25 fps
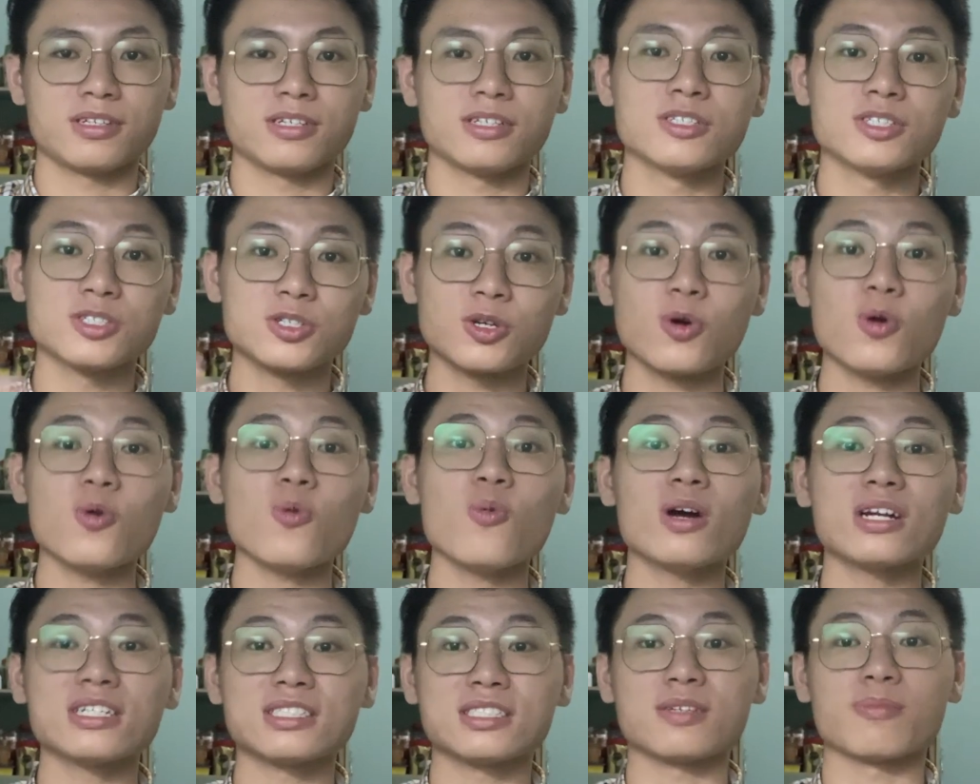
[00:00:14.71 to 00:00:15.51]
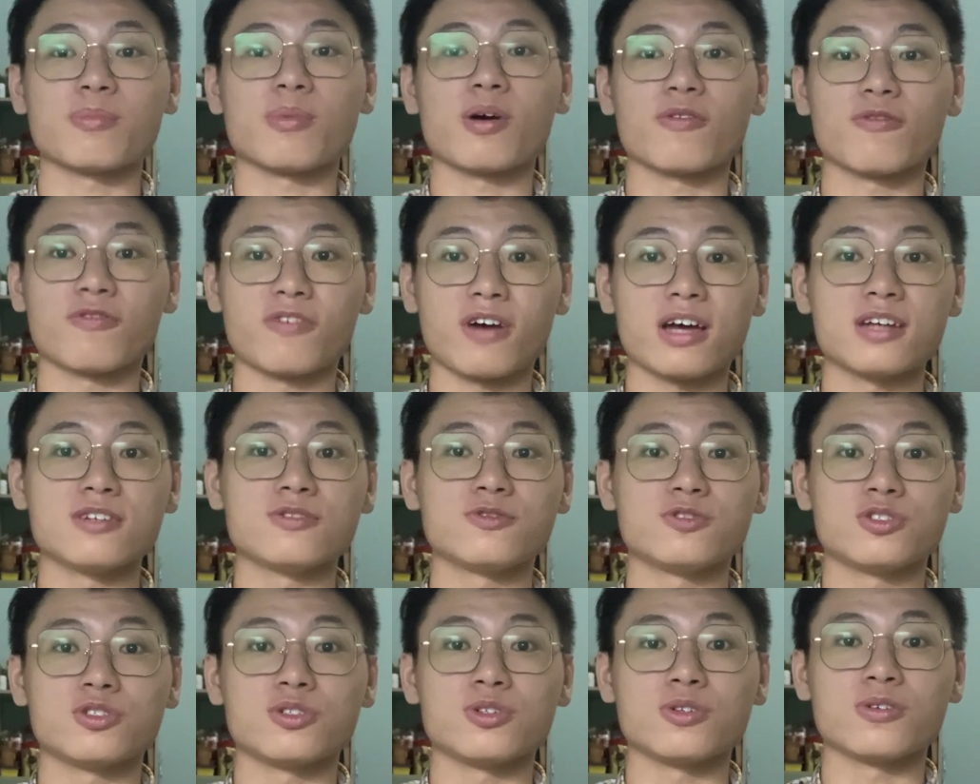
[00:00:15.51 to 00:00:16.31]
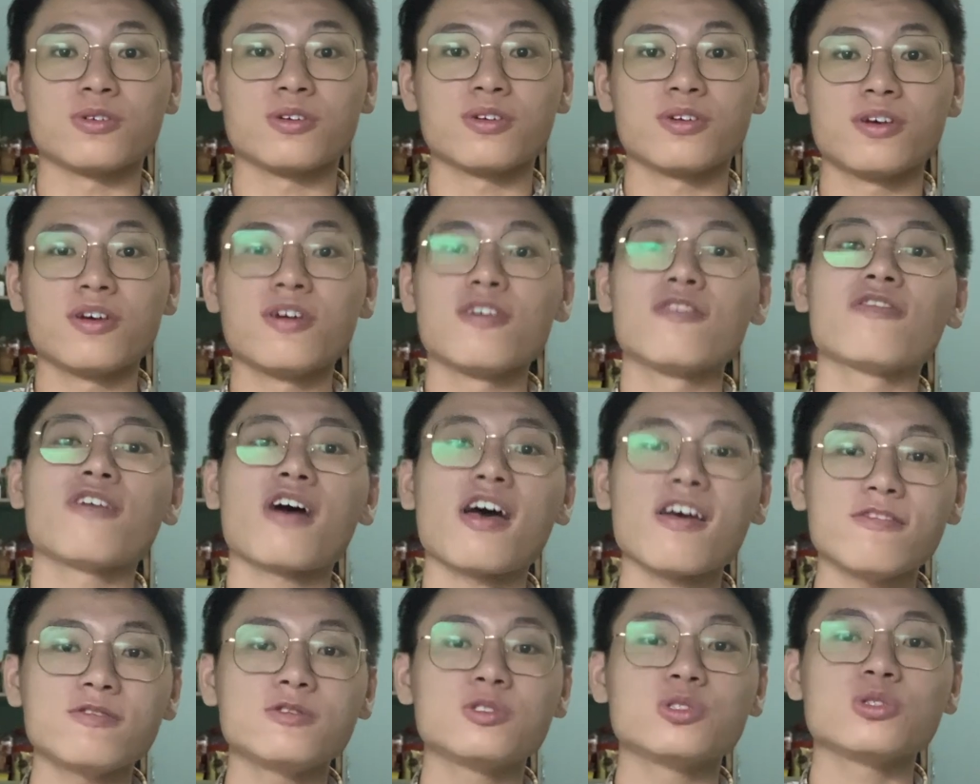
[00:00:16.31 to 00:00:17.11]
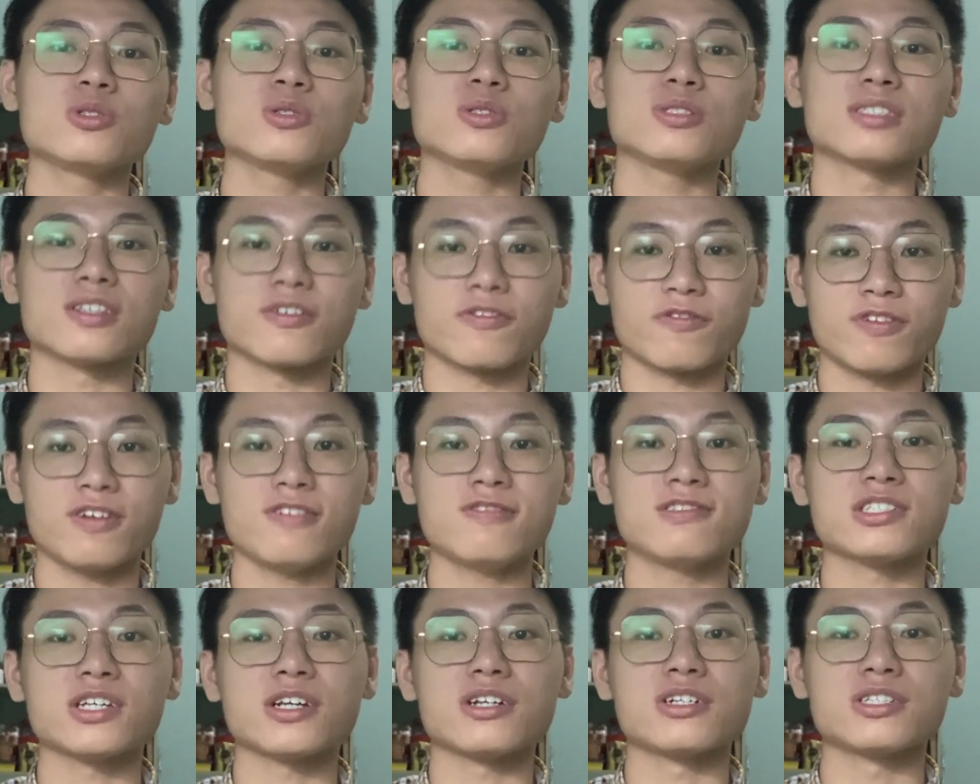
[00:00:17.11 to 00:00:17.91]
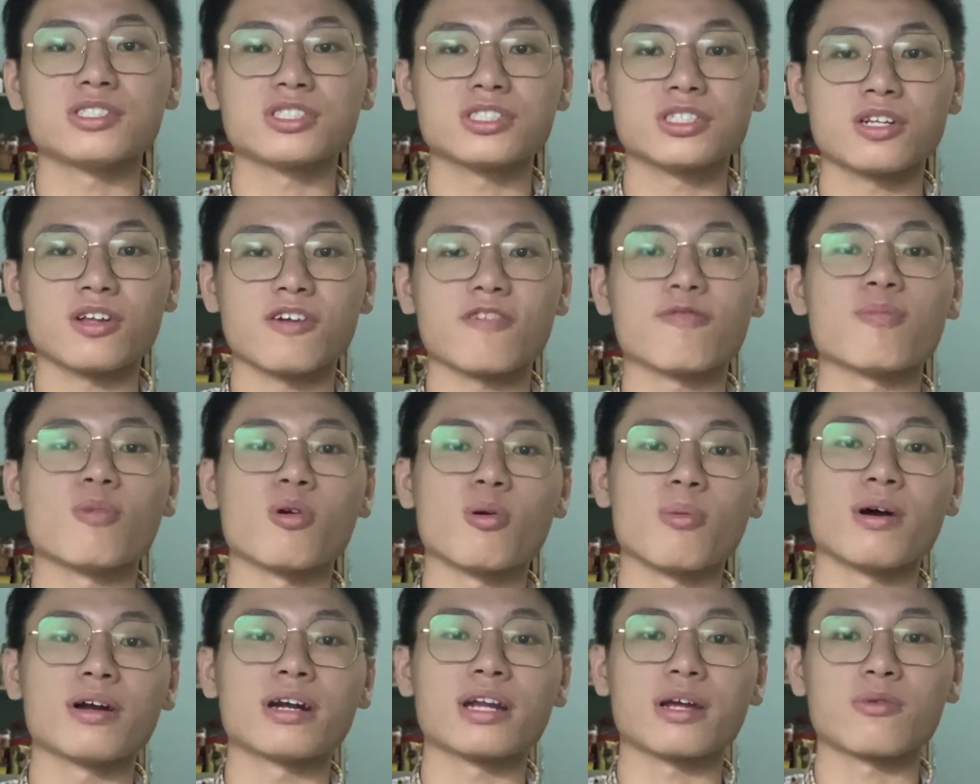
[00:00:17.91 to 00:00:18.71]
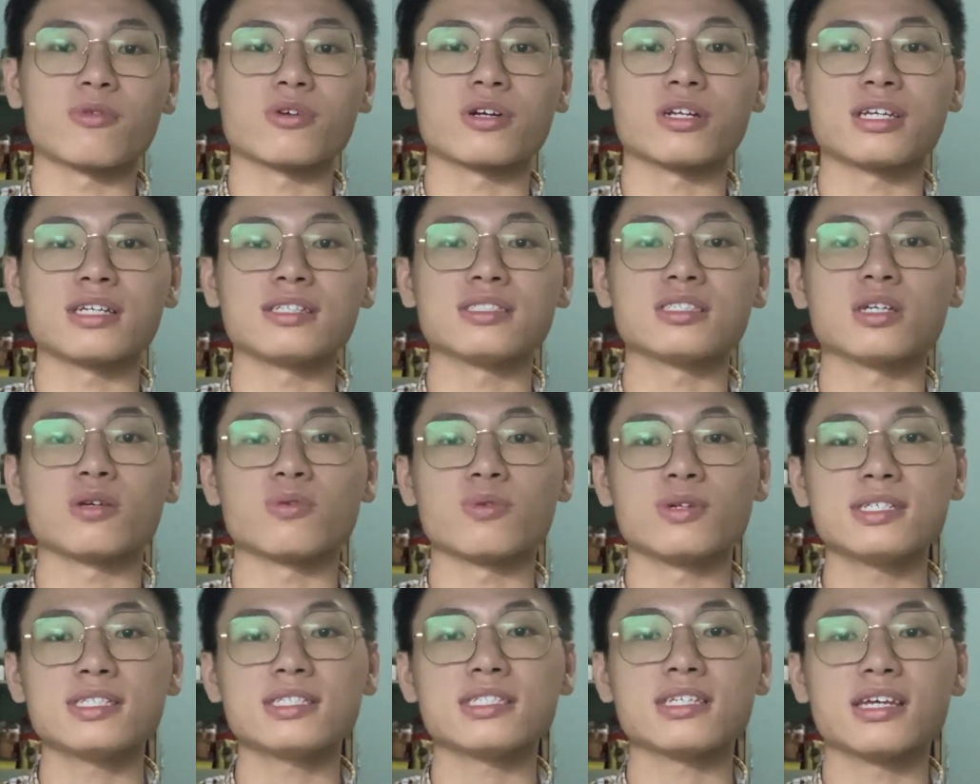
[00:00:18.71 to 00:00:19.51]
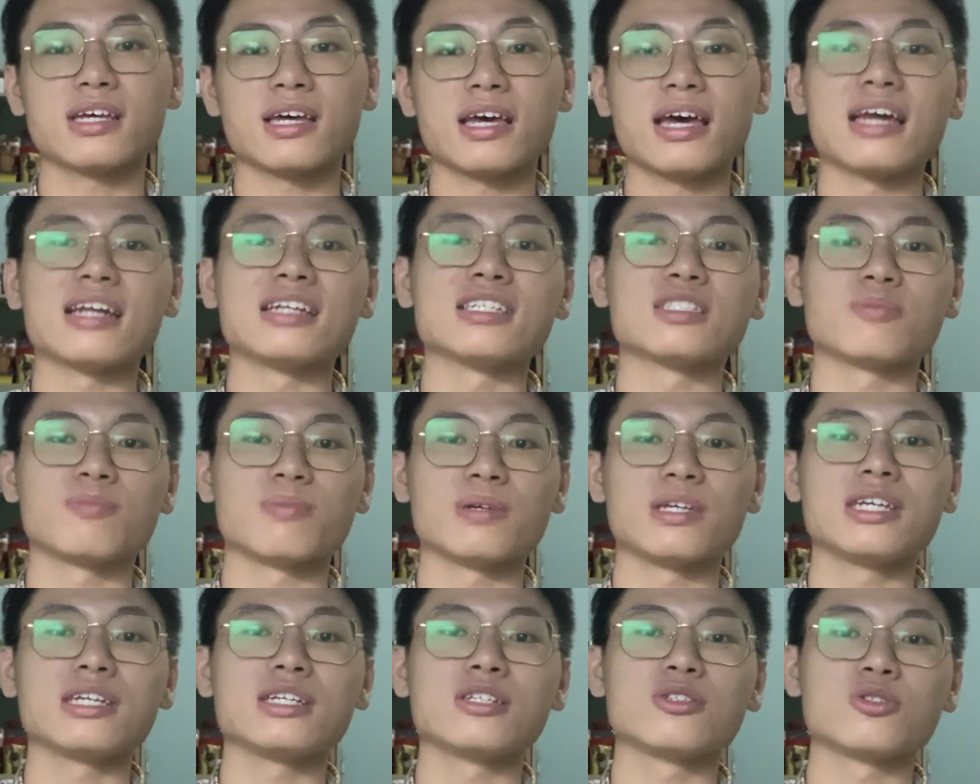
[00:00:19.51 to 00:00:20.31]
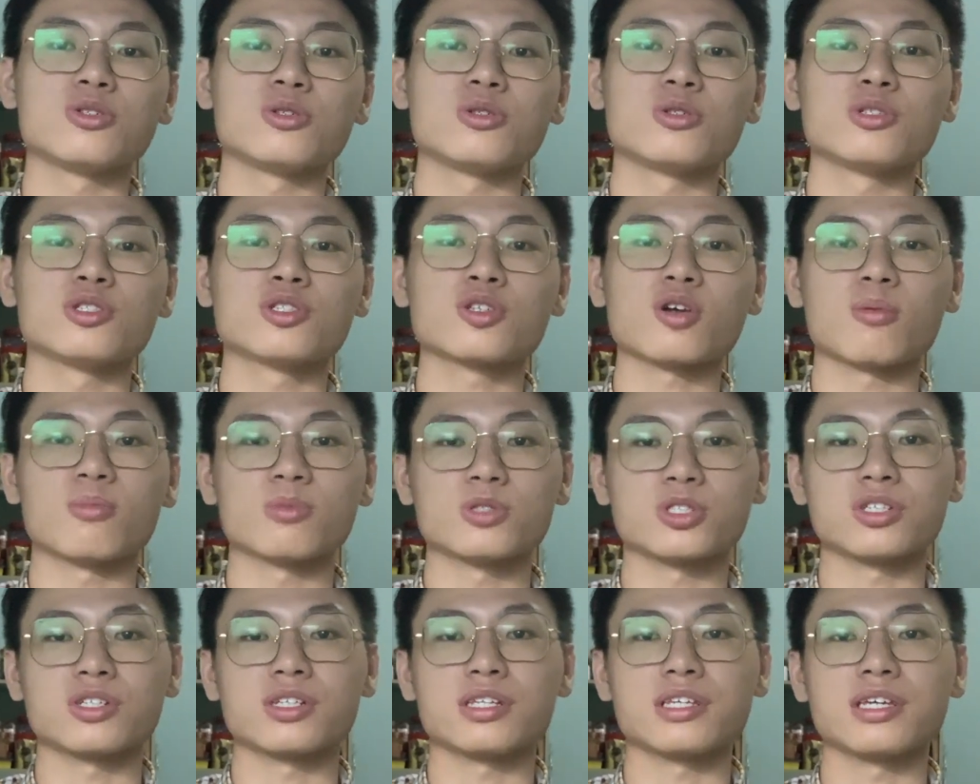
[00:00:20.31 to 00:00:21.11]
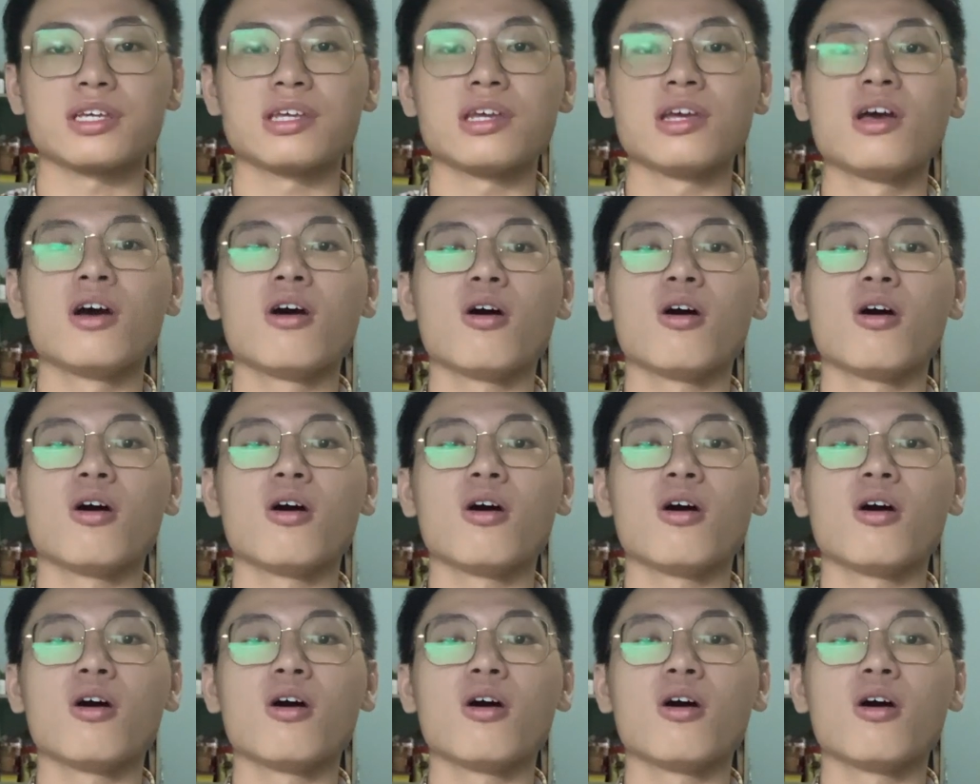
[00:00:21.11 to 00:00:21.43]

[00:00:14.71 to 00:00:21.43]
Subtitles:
So what is about 5G? 5G is the fifth generation of mobile networking service and is being introduced commercially